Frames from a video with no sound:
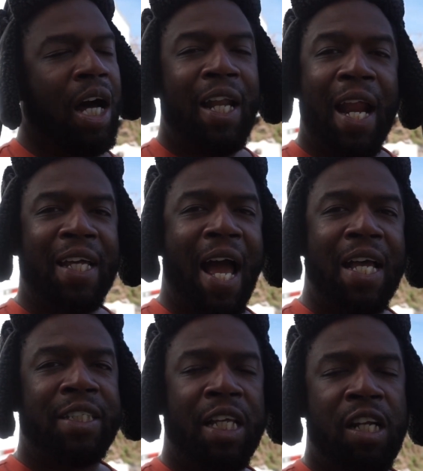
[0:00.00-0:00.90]
A lot of
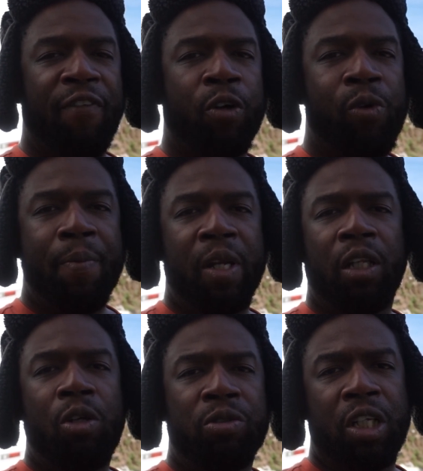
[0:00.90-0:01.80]
guys selling off equipment
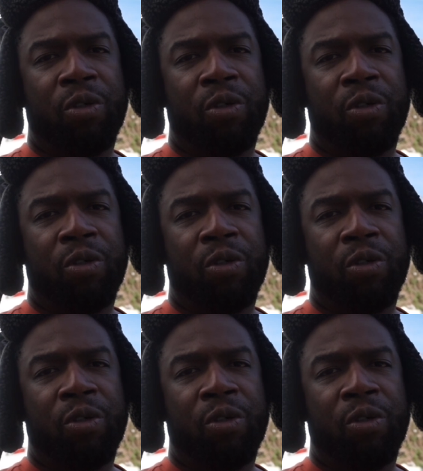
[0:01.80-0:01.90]
and losing